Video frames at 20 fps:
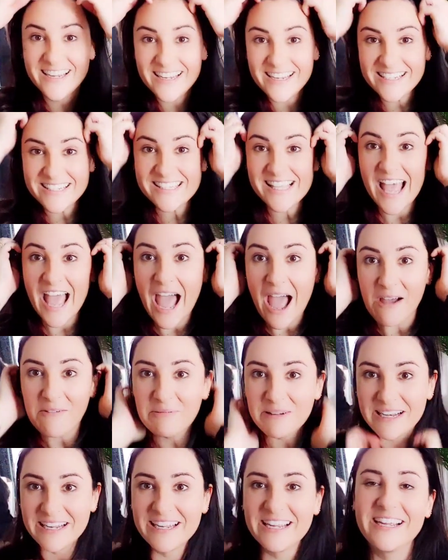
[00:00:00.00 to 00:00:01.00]
is
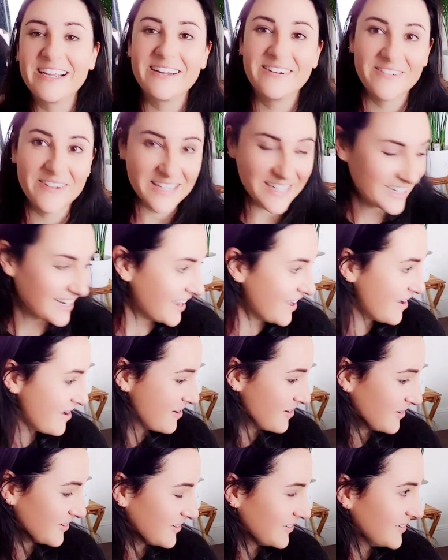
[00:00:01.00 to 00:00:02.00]
happening right
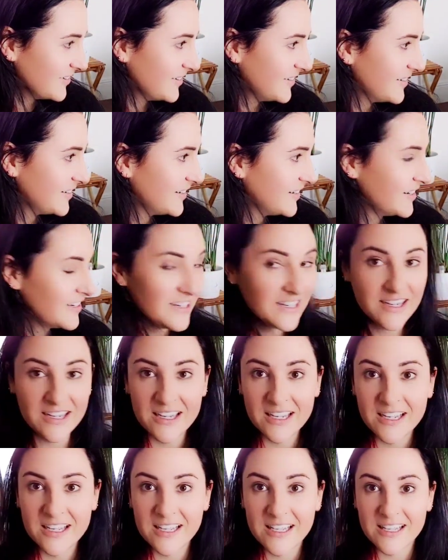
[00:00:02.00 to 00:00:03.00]
now?
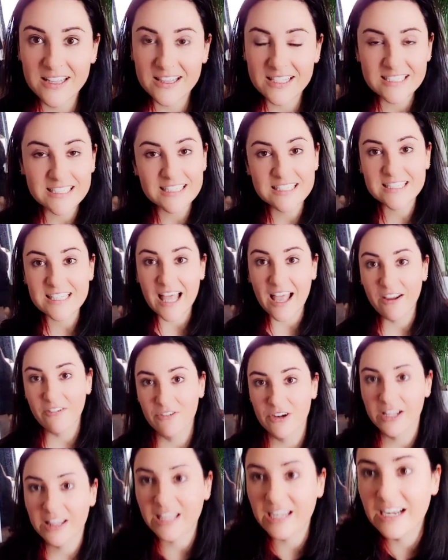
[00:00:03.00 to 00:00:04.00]
This is
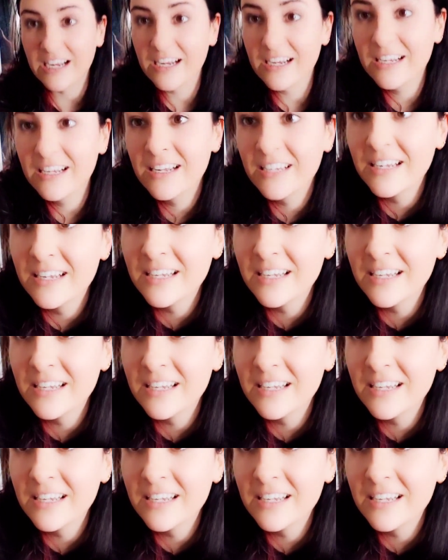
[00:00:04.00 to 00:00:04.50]
everything.